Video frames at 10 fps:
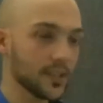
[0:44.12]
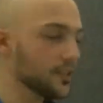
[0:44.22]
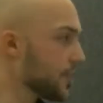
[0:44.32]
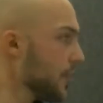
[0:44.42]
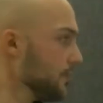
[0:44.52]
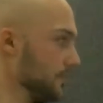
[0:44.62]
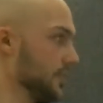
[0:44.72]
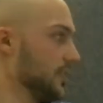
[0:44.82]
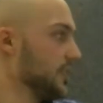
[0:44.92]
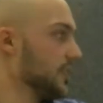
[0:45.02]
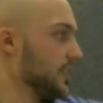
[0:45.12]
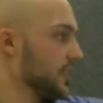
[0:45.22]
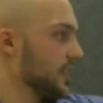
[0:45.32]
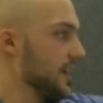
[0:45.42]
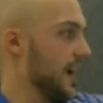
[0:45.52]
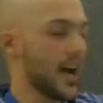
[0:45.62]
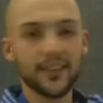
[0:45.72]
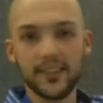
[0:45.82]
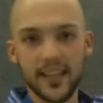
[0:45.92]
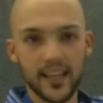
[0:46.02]
So
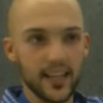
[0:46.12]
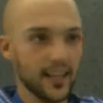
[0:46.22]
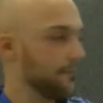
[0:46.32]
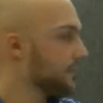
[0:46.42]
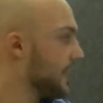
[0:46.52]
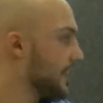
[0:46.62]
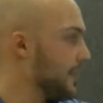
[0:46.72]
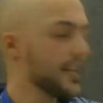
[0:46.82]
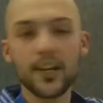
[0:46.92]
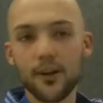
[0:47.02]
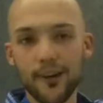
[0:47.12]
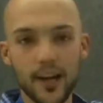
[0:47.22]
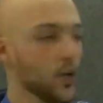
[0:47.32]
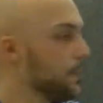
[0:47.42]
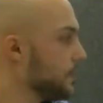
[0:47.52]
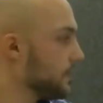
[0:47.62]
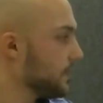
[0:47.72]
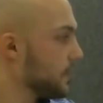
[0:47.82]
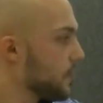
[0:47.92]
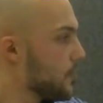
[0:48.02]
at the beginning of a loop,
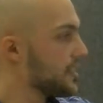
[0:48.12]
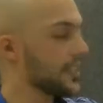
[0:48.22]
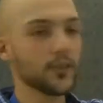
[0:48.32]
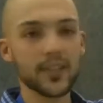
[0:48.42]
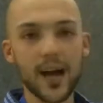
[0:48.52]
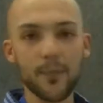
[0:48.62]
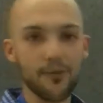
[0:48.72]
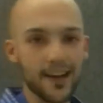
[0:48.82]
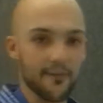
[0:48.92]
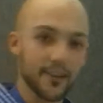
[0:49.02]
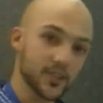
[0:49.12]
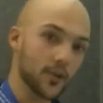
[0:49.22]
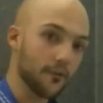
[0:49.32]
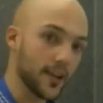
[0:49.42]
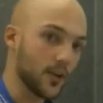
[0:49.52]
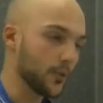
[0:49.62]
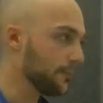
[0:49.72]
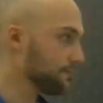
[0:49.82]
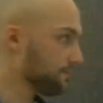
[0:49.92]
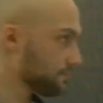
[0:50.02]
we execute a profiling version of the code.
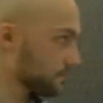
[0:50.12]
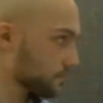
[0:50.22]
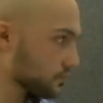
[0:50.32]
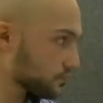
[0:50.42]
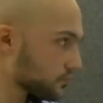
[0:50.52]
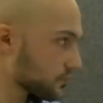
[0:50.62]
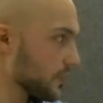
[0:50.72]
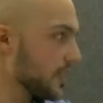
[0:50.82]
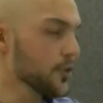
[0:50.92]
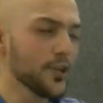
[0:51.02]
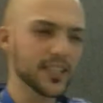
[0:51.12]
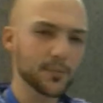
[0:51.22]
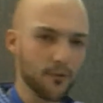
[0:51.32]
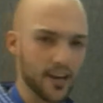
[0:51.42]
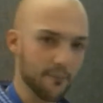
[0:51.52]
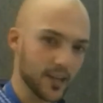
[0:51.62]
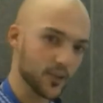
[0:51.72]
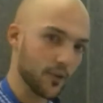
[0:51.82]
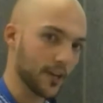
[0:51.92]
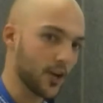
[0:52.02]
During this profiling
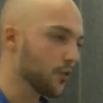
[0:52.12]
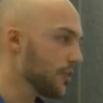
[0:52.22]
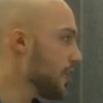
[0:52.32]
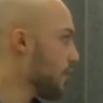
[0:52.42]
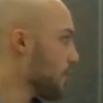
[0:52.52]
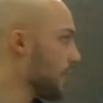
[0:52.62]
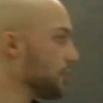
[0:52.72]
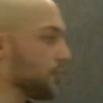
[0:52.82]
version of the code, we are going